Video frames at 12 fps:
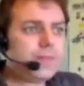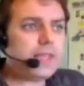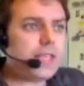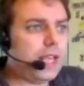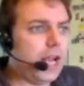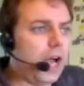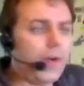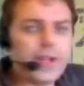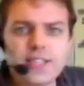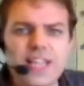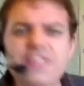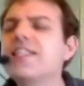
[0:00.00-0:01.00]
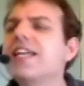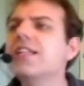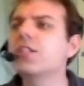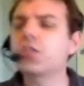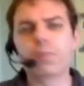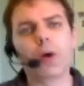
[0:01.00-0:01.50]
it's the
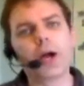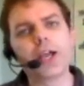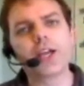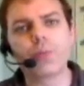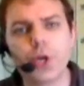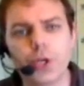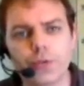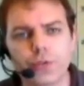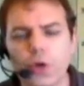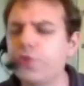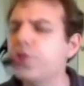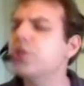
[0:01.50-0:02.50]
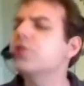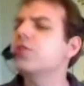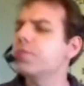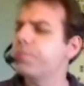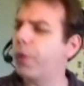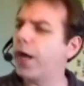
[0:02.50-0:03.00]
inspired Word of God. The
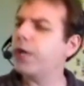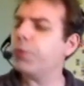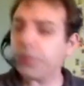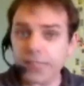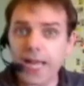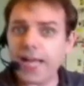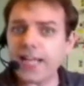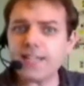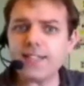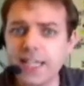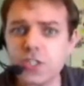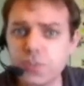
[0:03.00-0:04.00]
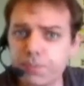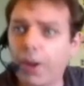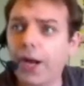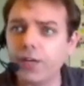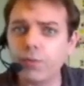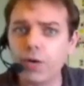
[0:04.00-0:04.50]
inspired. What the hell is the
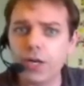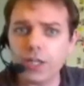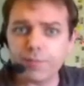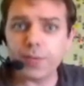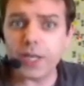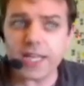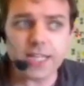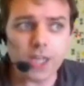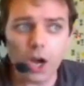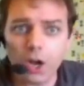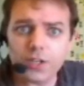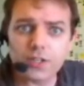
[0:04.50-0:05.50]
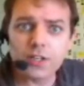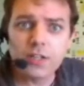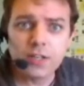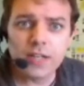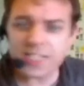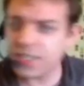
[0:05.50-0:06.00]
inspired Word of bloody God?
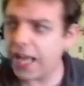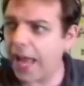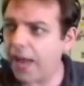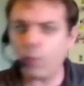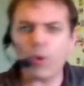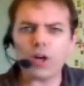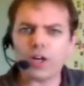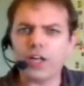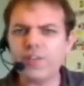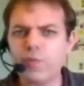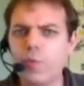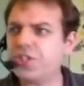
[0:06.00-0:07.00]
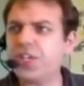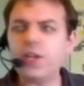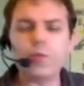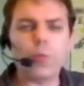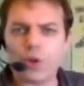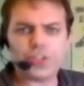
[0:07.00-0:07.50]
What kind of
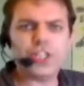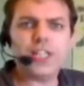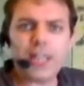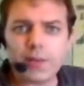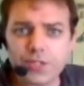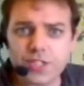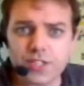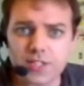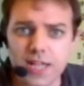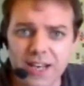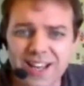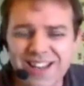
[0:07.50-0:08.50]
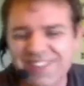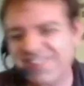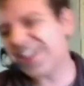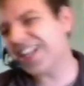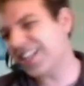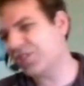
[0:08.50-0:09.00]
wishy-washy language is that?
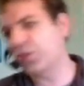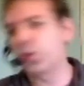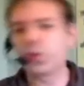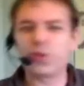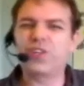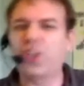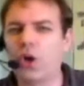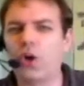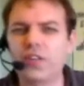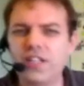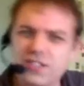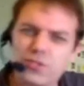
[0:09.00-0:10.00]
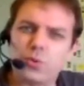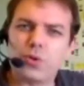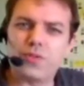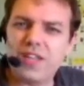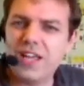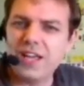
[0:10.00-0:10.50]
Well, it's sort of God, and it's sort
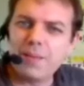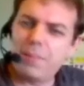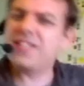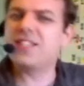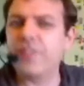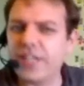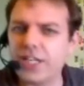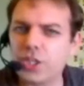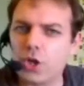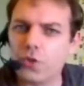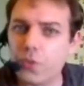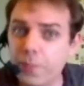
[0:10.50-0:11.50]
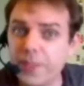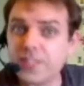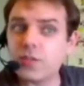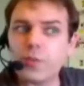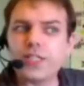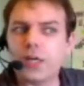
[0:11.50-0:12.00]
of bits of it are God. The bits
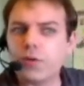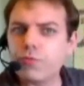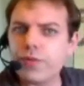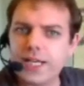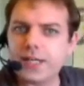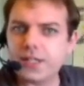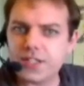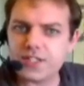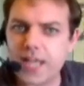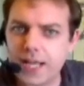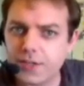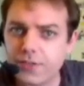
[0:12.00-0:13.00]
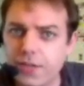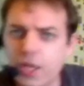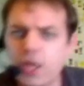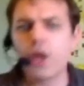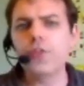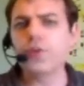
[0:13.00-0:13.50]
that we don't really understand,
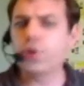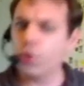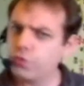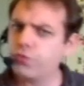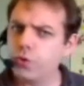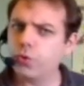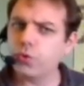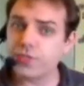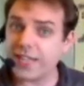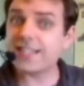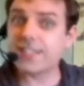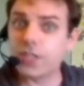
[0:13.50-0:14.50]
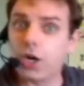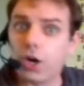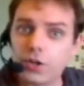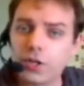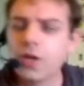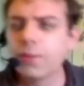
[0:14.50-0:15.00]
and the good rules, that's
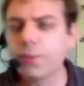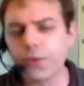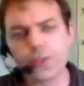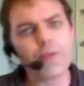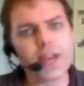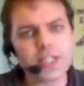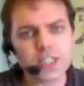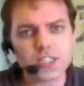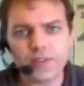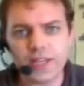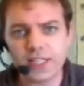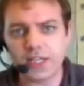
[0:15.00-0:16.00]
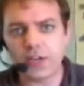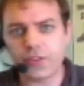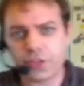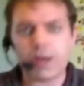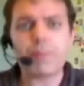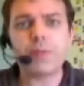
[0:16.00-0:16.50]
God. But the rest of it, the
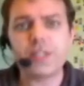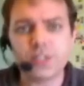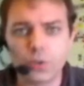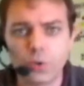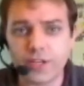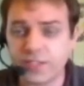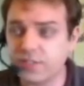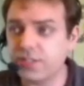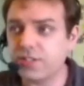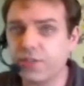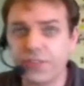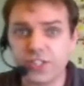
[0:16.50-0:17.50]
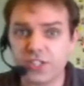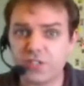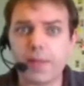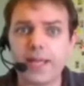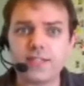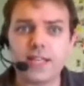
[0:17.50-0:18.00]
crappy stories and the stuff that
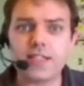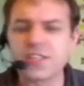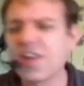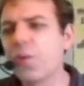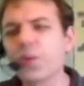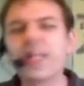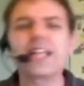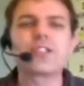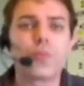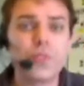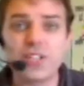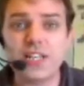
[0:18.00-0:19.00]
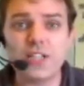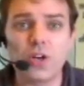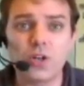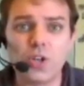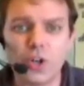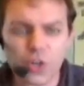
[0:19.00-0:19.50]
doesn't make sense, well, that's obviously
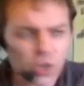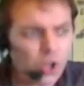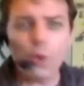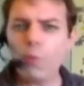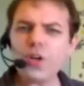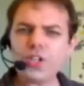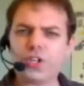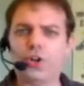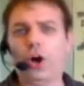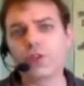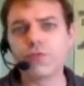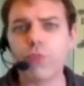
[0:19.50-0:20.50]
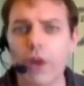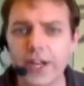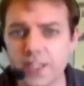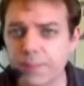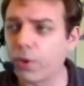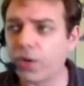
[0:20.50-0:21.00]
not God. Would God
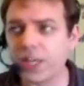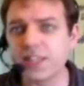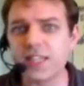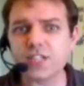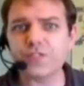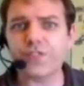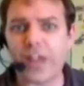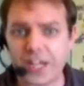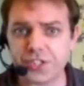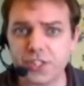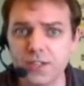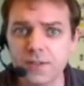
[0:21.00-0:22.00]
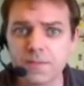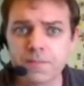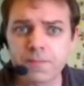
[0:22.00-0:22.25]
write a book in this fashion?